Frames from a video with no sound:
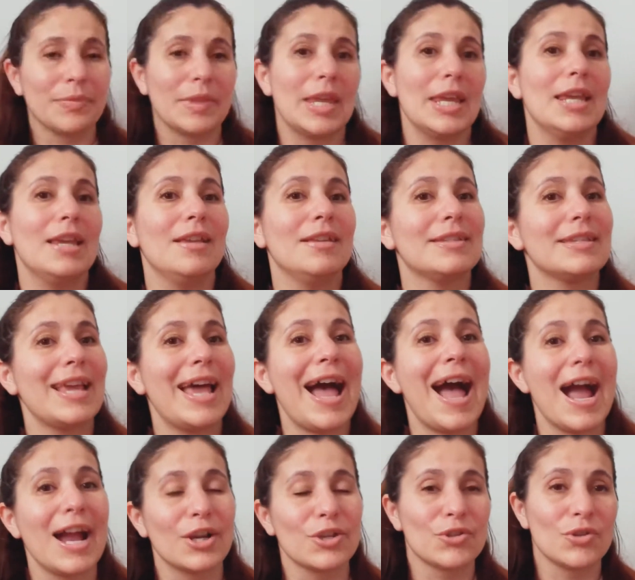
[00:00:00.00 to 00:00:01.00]
Is
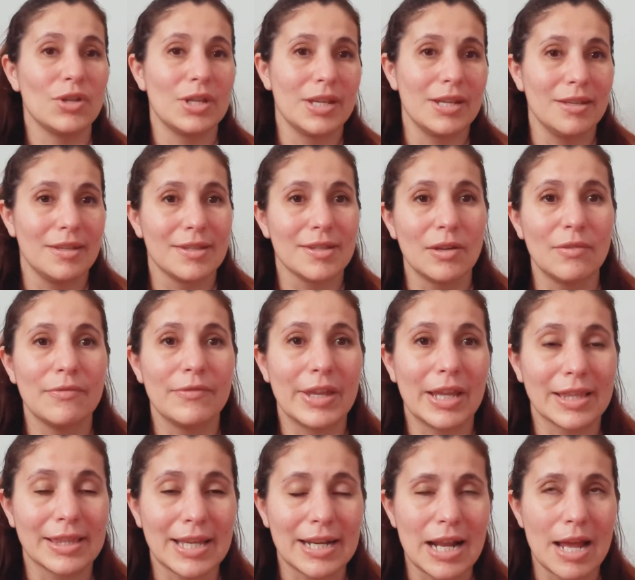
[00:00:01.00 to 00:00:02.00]
actually
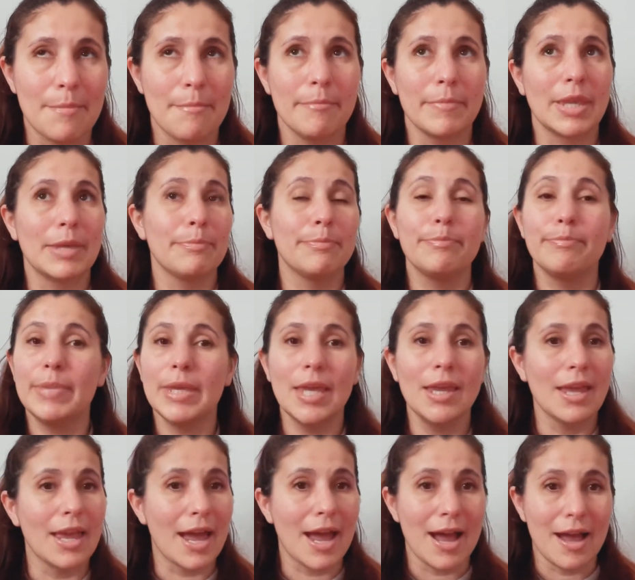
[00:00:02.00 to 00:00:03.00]
something that I'm
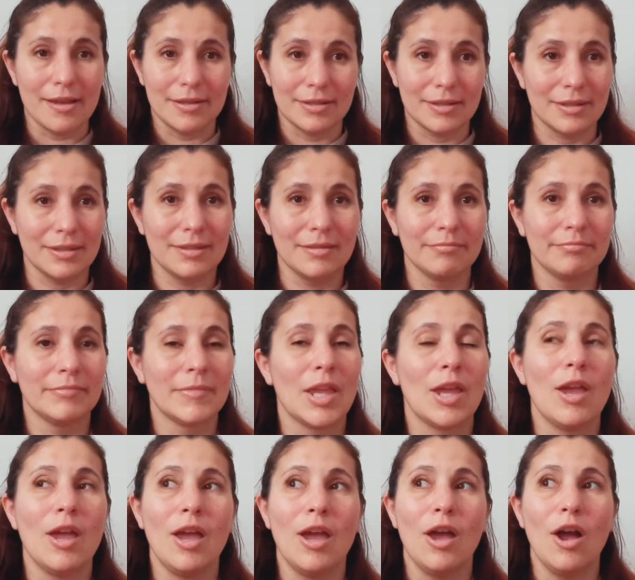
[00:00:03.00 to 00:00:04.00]
being asked
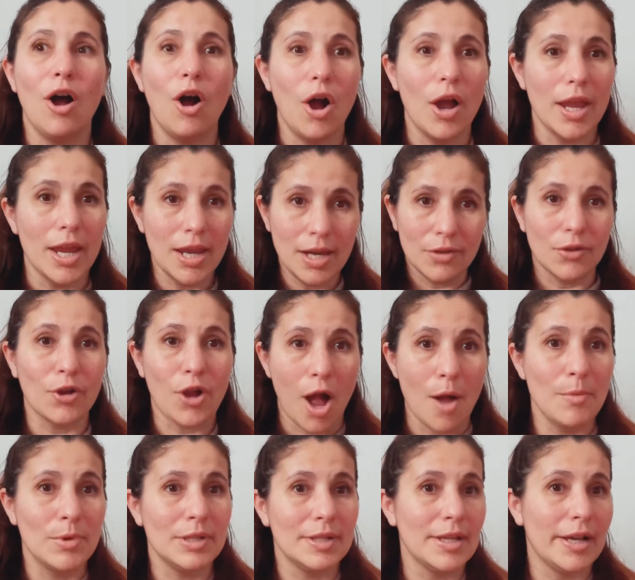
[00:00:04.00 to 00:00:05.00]
in the
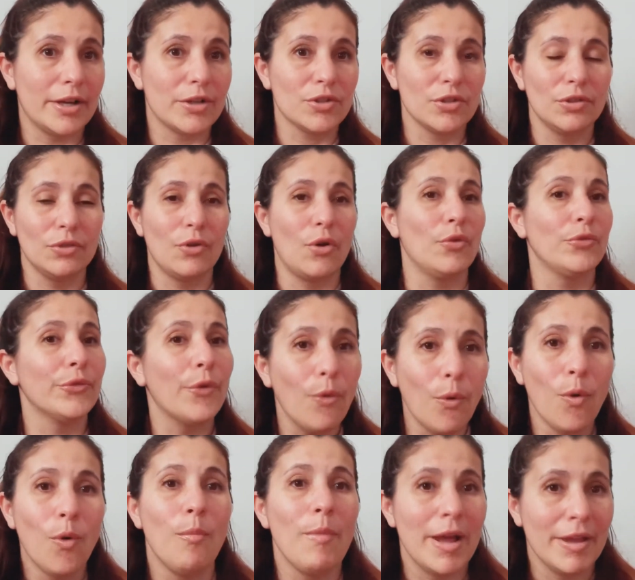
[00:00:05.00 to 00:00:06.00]
comment section on
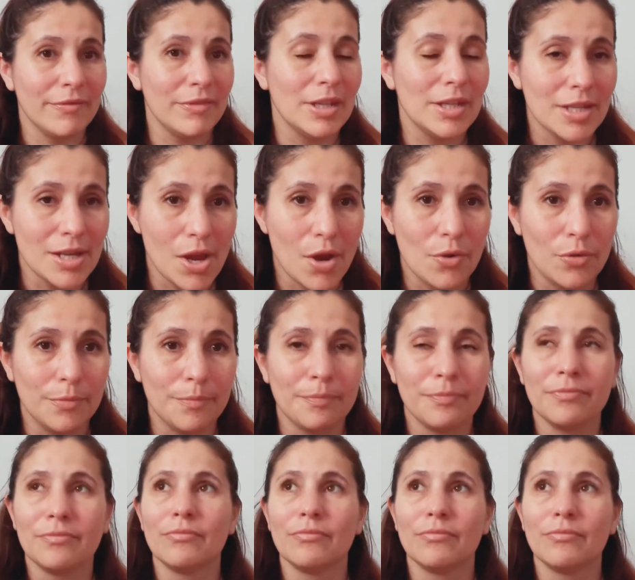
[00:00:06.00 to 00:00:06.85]
all my video